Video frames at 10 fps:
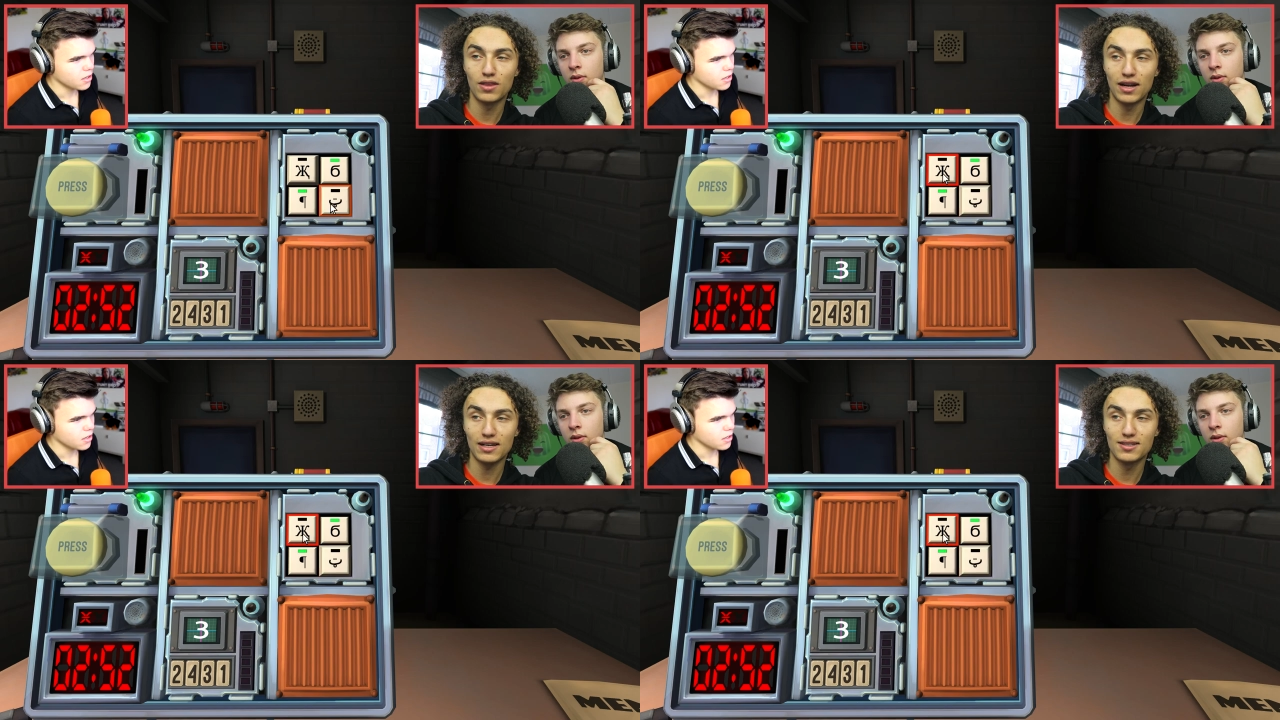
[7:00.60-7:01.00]

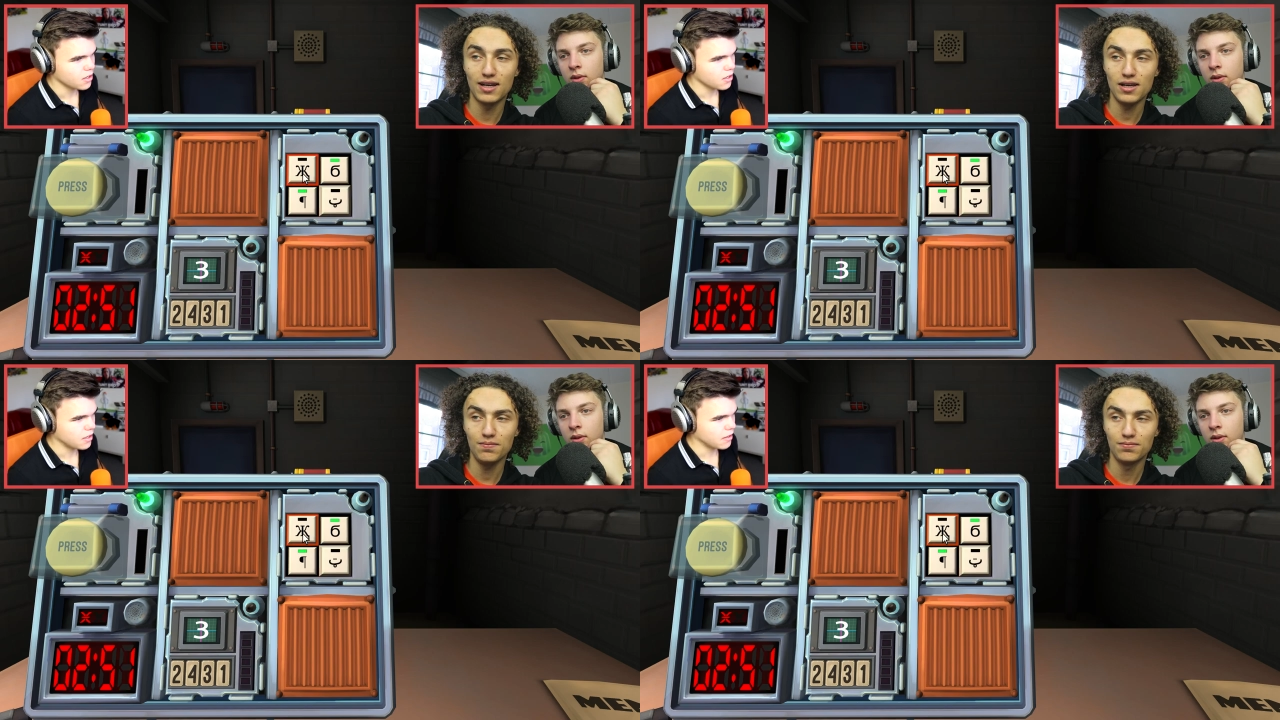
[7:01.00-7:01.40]
Speaker 1: with an X
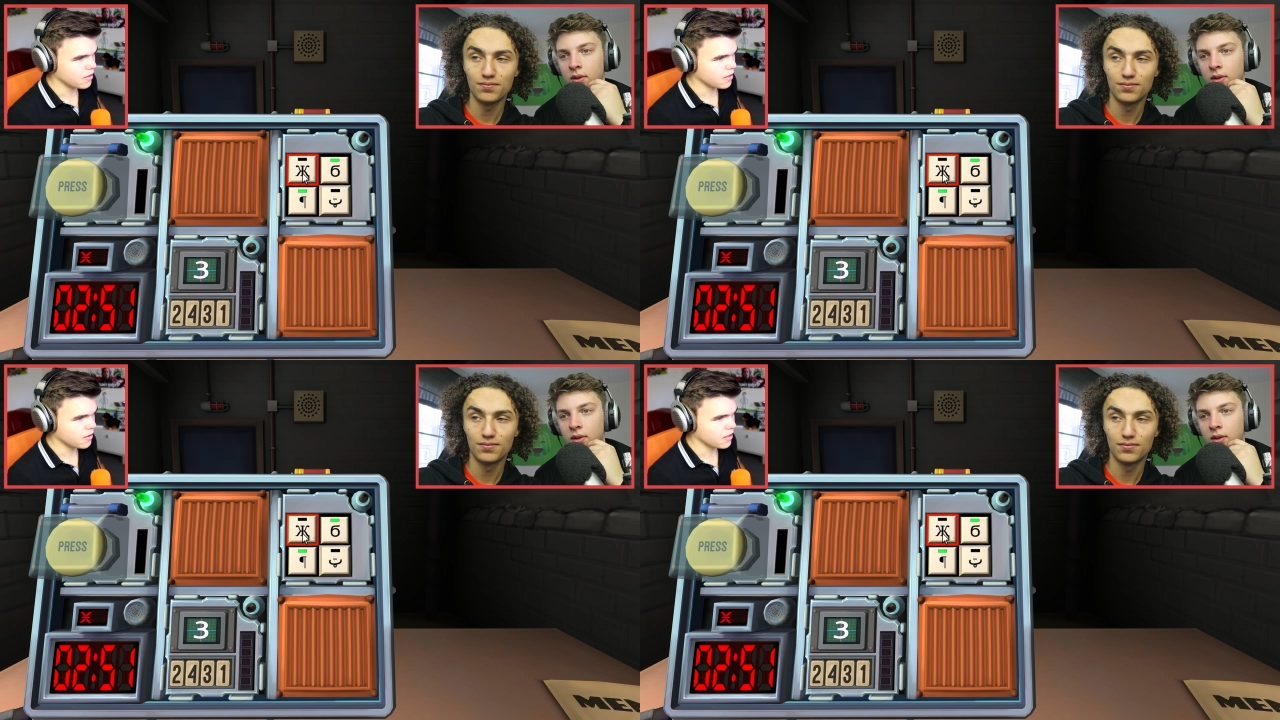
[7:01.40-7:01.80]
in it.
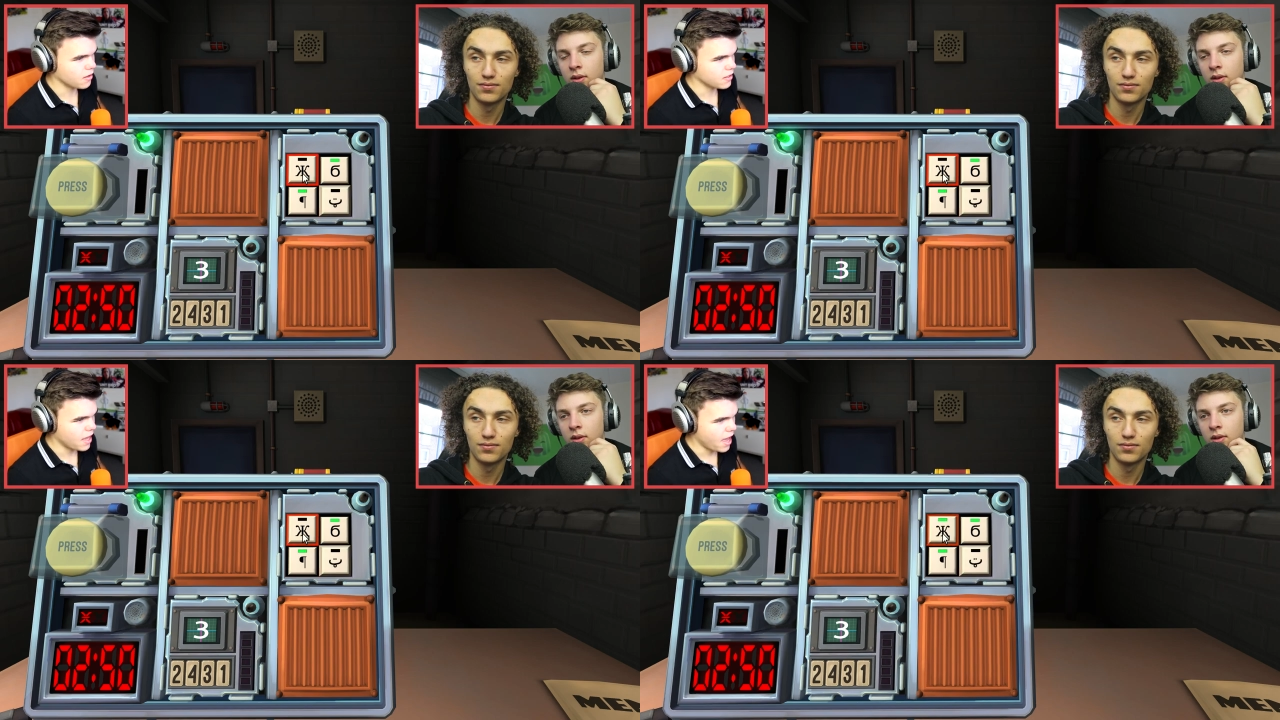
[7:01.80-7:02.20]

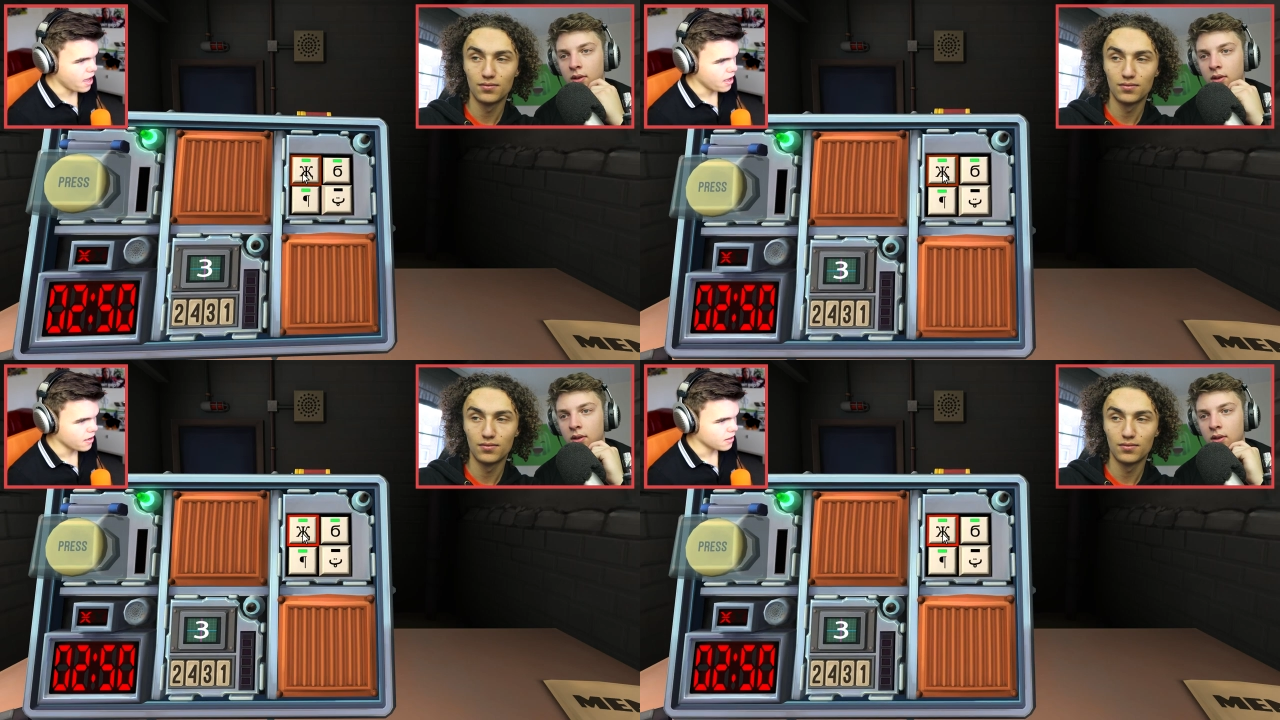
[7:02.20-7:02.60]

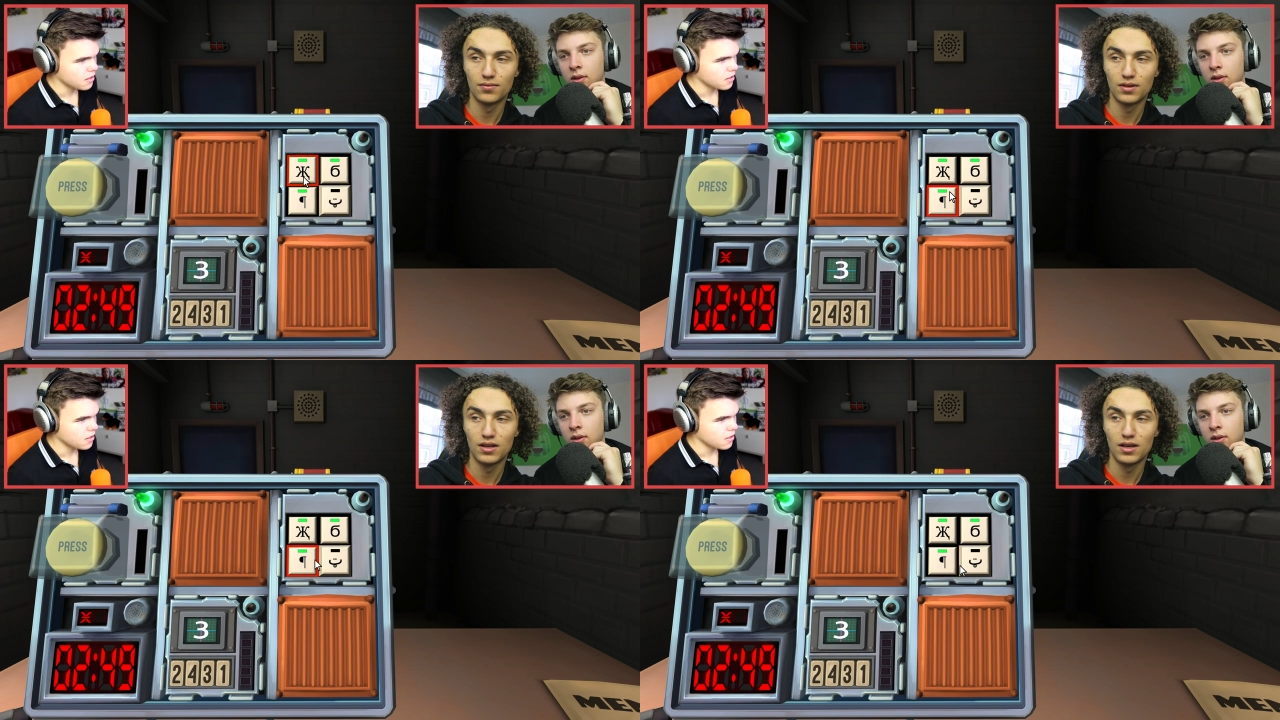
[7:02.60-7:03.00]
Yeah.
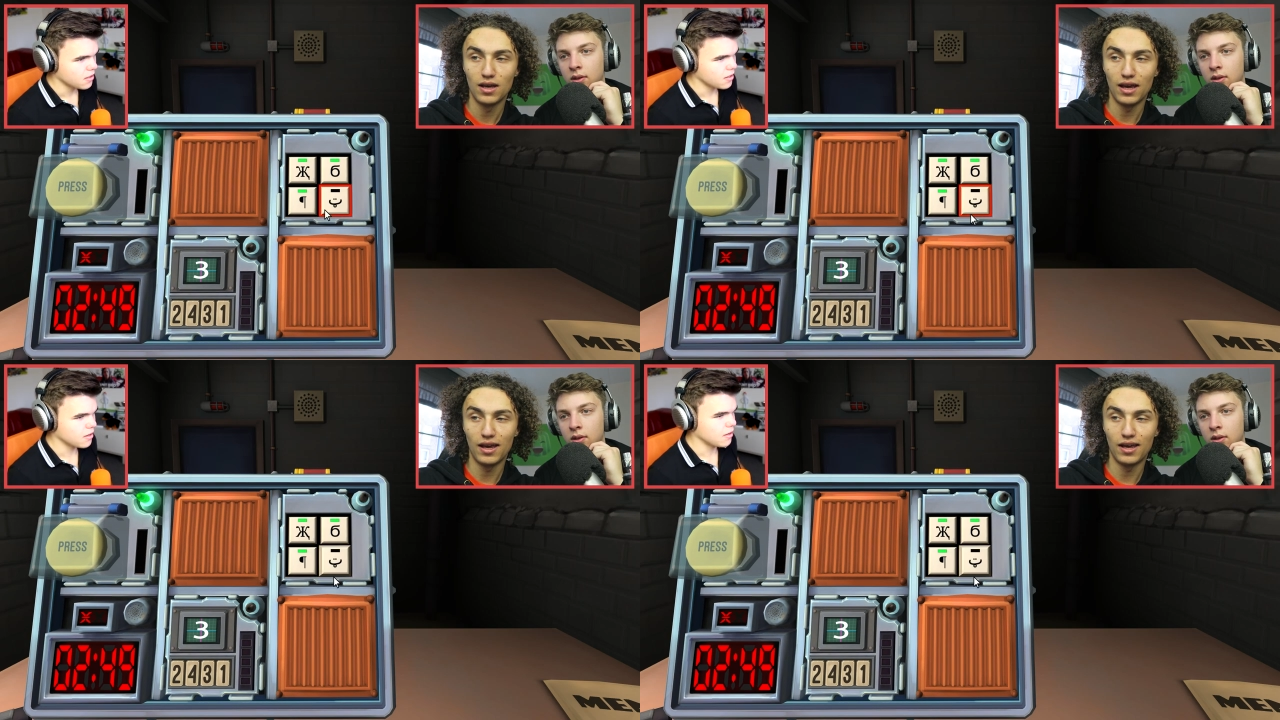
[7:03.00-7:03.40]

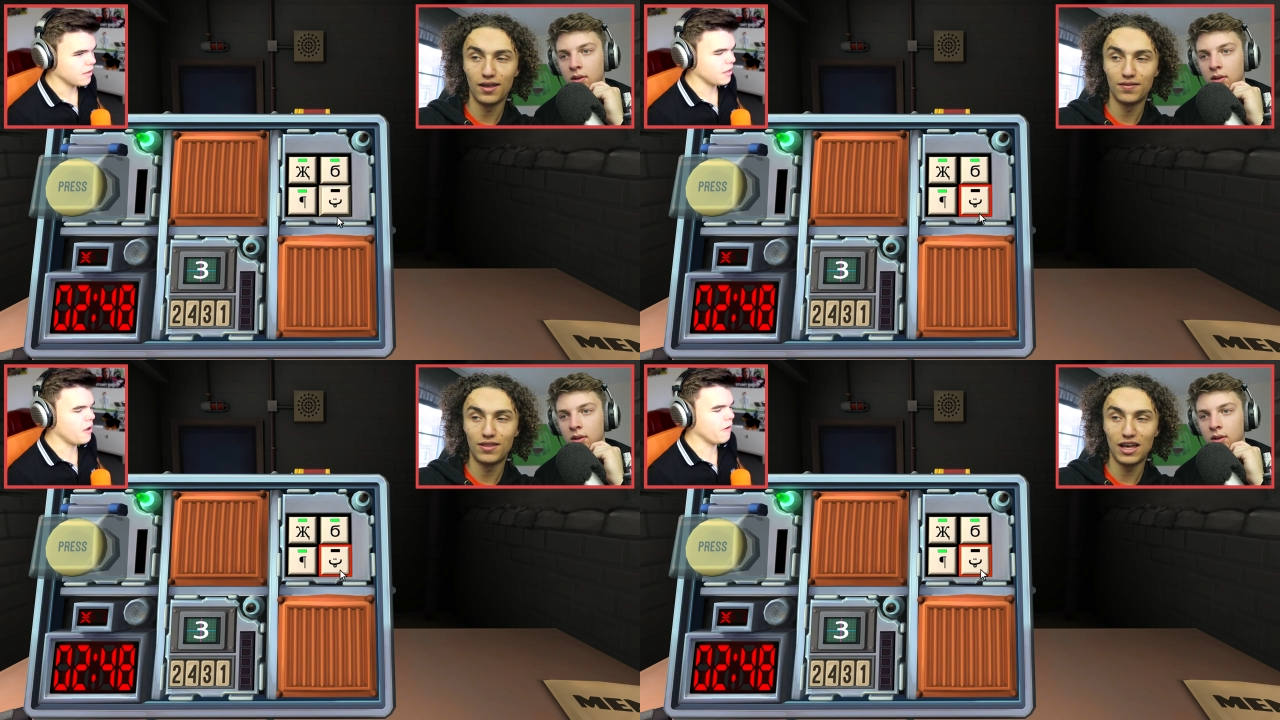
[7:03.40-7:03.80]

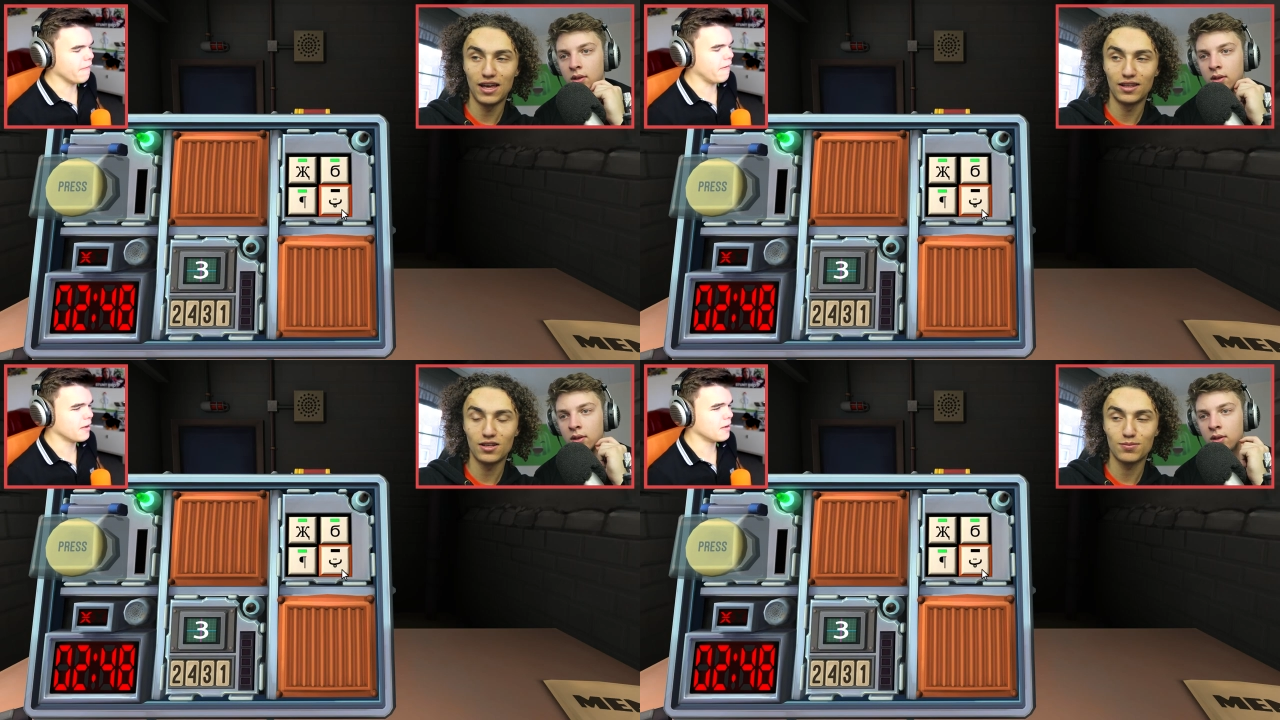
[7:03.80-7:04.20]
And then the